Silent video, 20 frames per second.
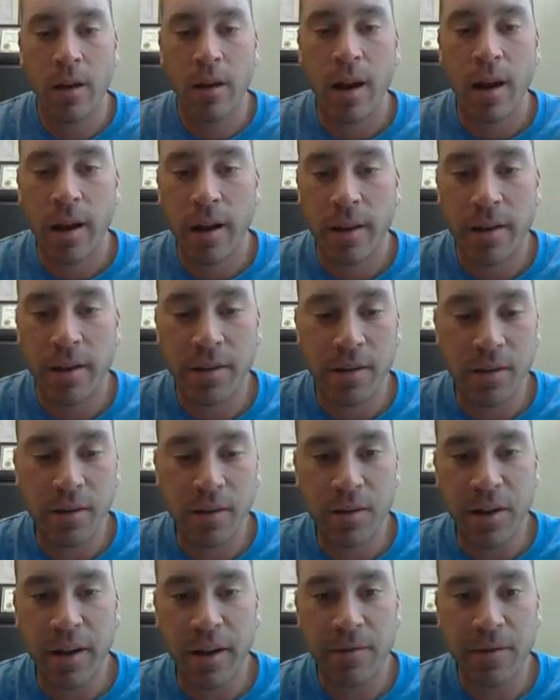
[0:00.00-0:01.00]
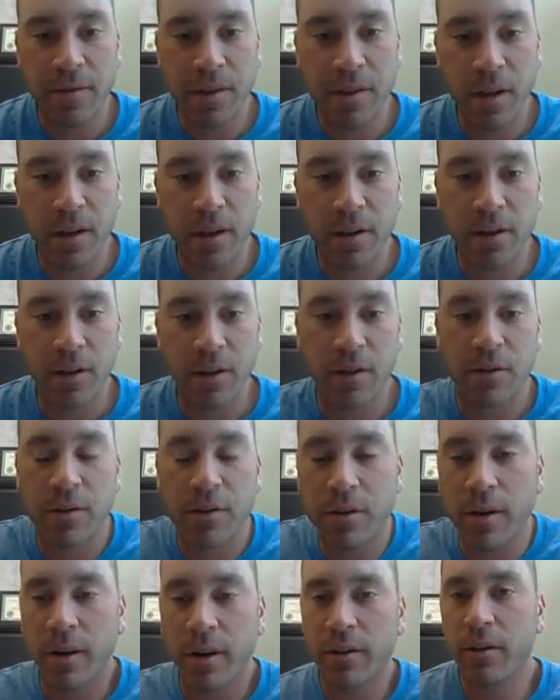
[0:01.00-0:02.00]
Hi, this is Jeff Sun, your
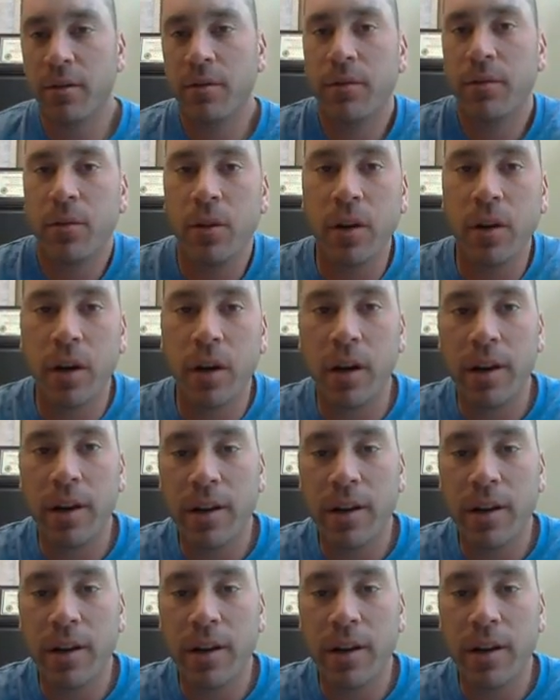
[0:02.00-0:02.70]
instructor for